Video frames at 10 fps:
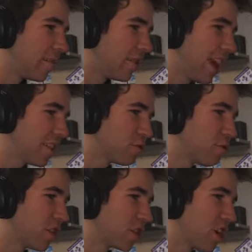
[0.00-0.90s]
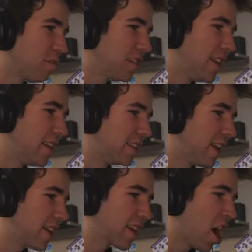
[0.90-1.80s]
That's where it comes in. He's
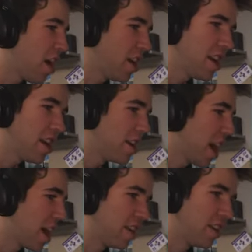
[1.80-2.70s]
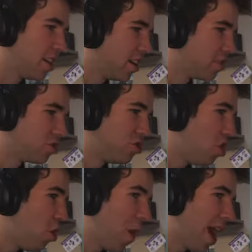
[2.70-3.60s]
not cutting, there's
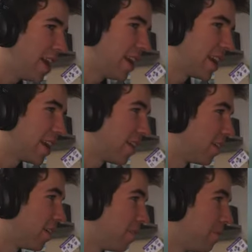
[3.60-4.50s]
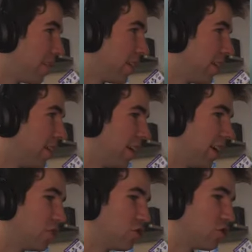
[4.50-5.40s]
no editing here.
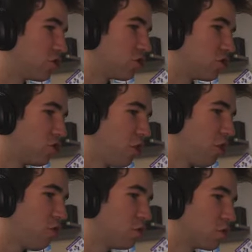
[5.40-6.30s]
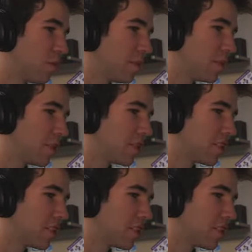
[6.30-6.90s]
It's just a slow trip to the